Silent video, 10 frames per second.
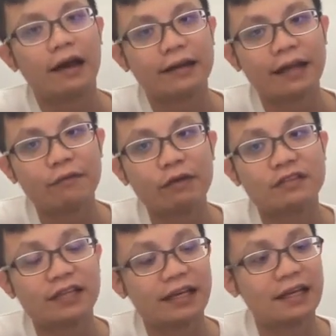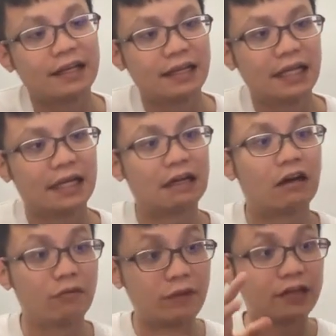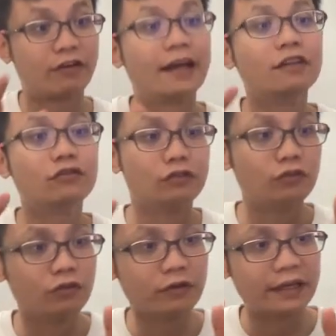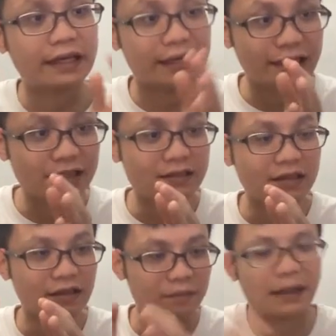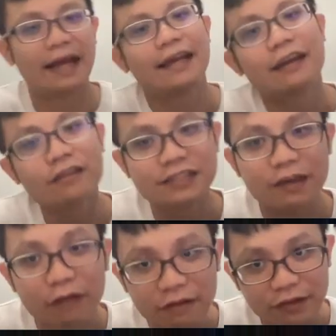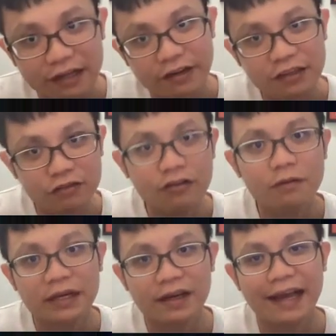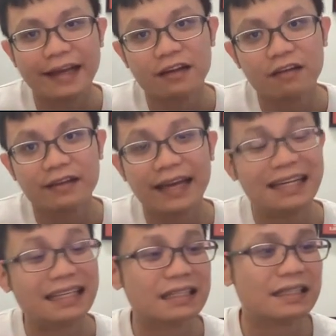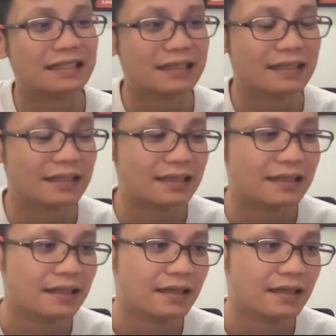Then we say we are trying to do is, but I cannot say what we are trying to do because I cannot get the